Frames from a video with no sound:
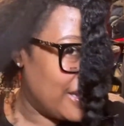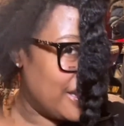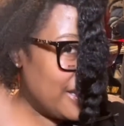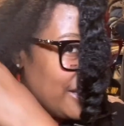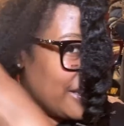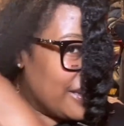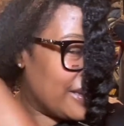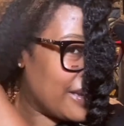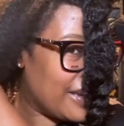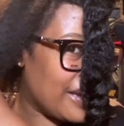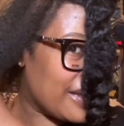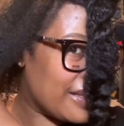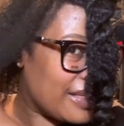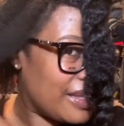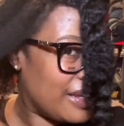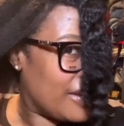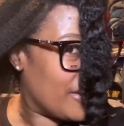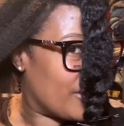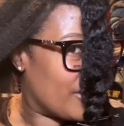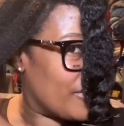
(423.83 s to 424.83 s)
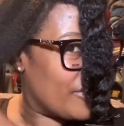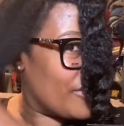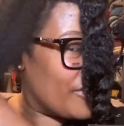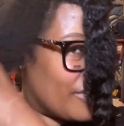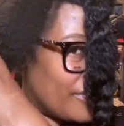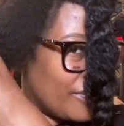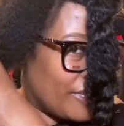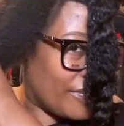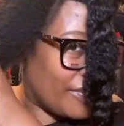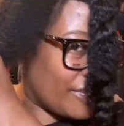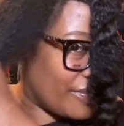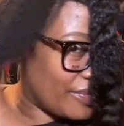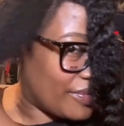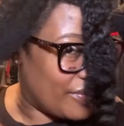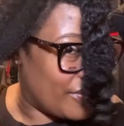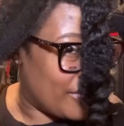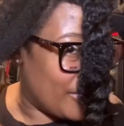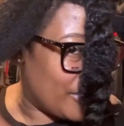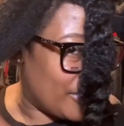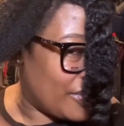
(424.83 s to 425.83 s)
Yeah, I think
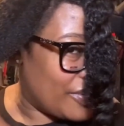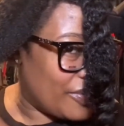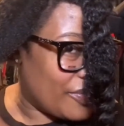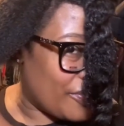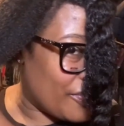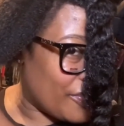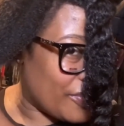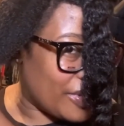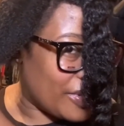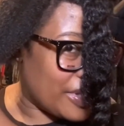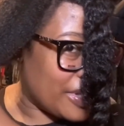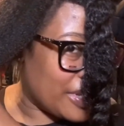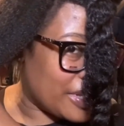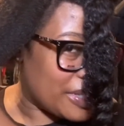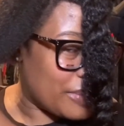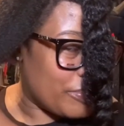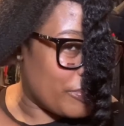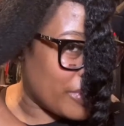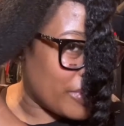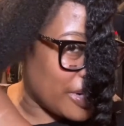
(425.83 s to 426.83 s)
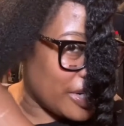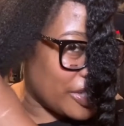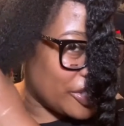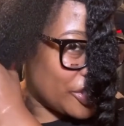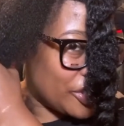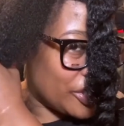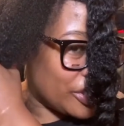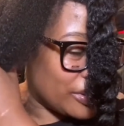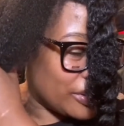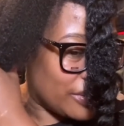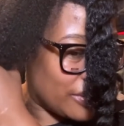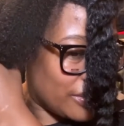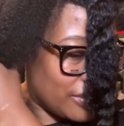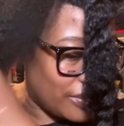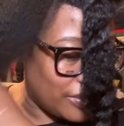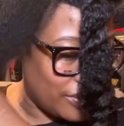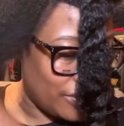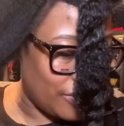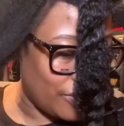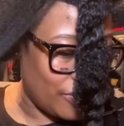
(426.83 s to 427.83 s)
for this brush,
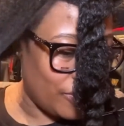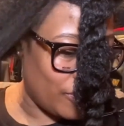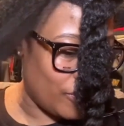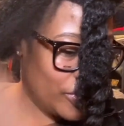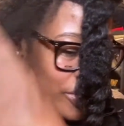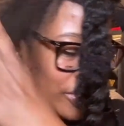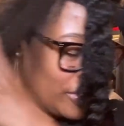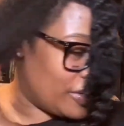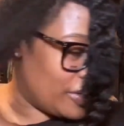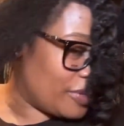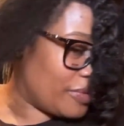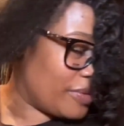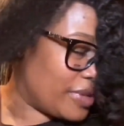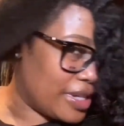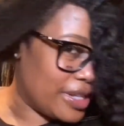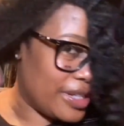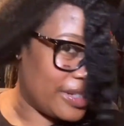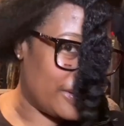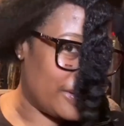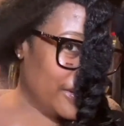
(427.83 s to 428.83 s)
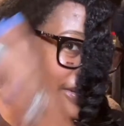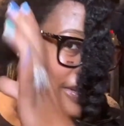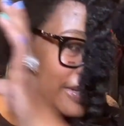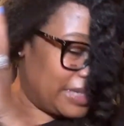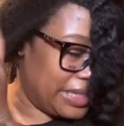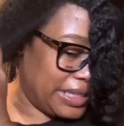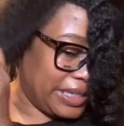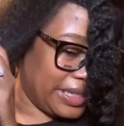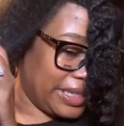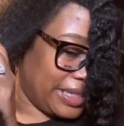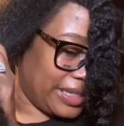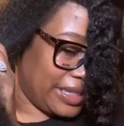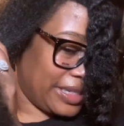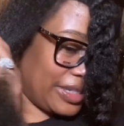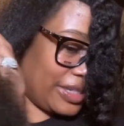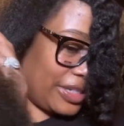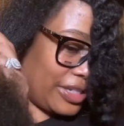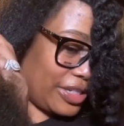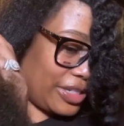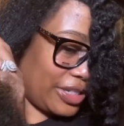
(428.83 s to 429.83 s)
well, you know what?
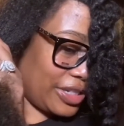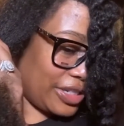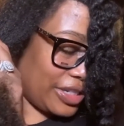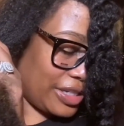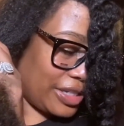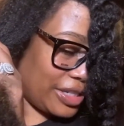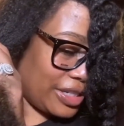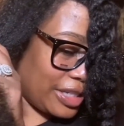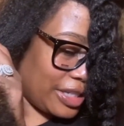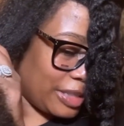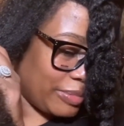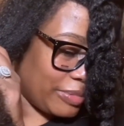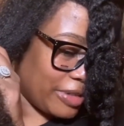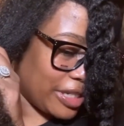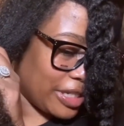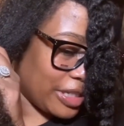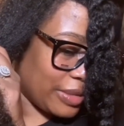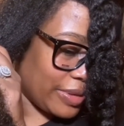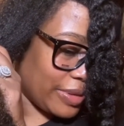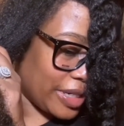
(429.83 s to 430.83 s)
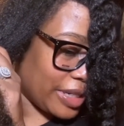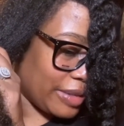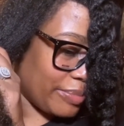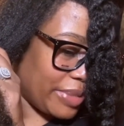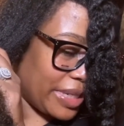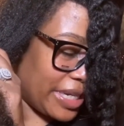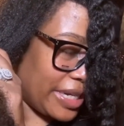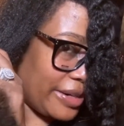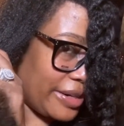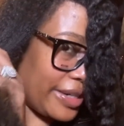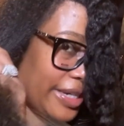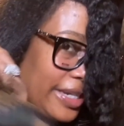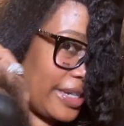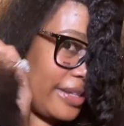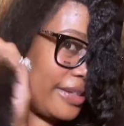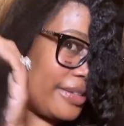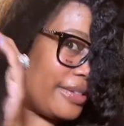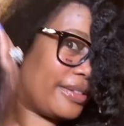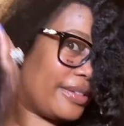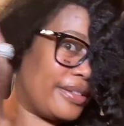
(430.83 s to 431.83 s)
Just because we're comparing,
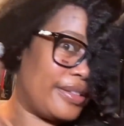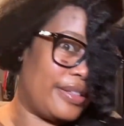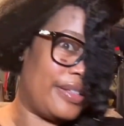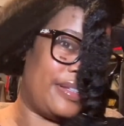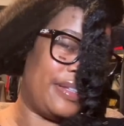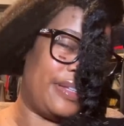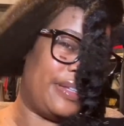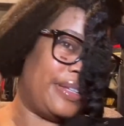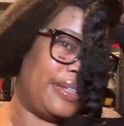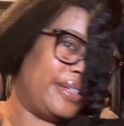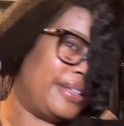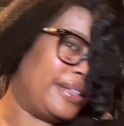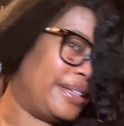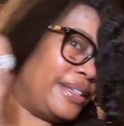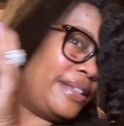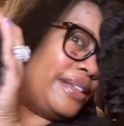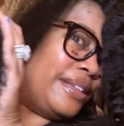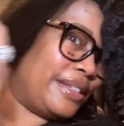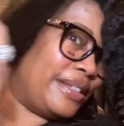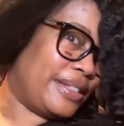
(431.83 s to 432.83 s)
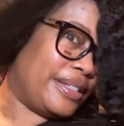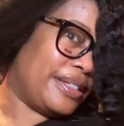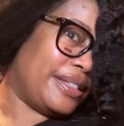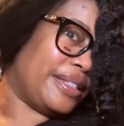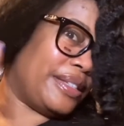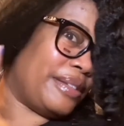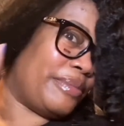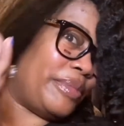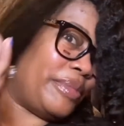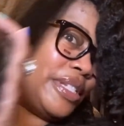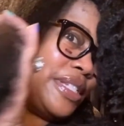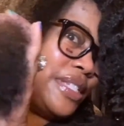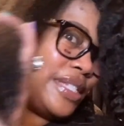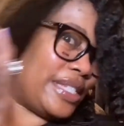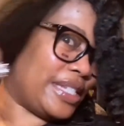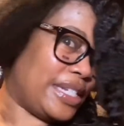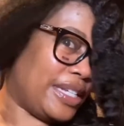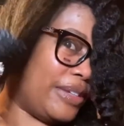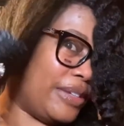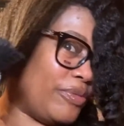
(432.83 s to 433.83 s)
let me
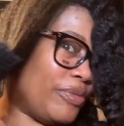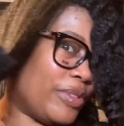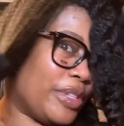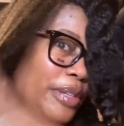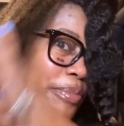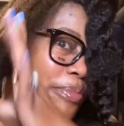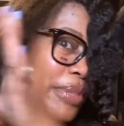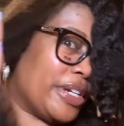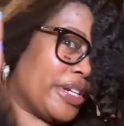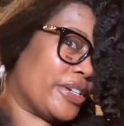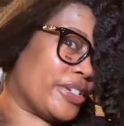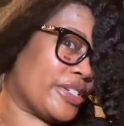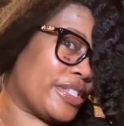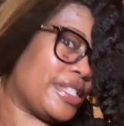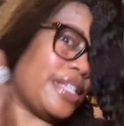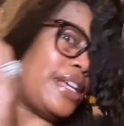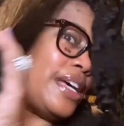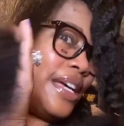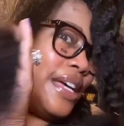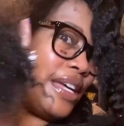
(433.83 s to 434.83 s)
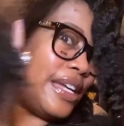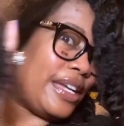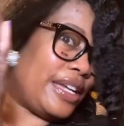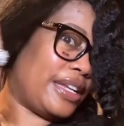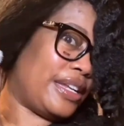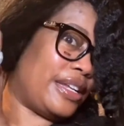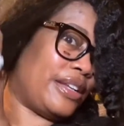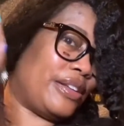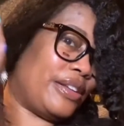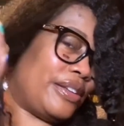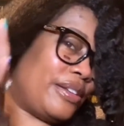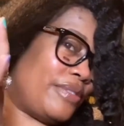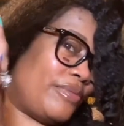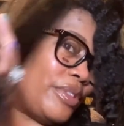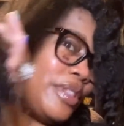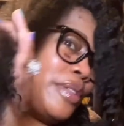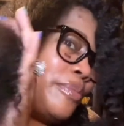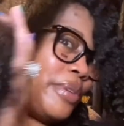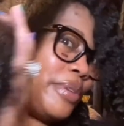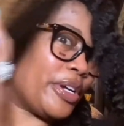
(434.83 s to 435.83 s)
see with a bigger side,
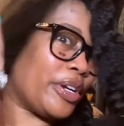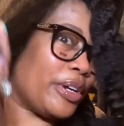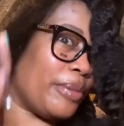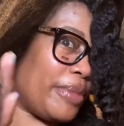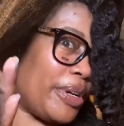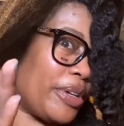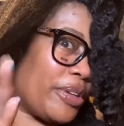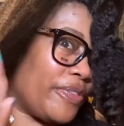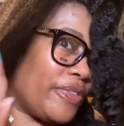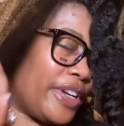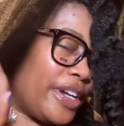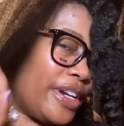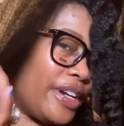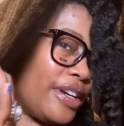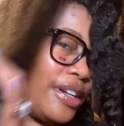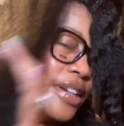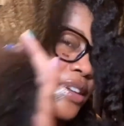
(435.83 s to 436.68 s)
with a bigger amount of hair.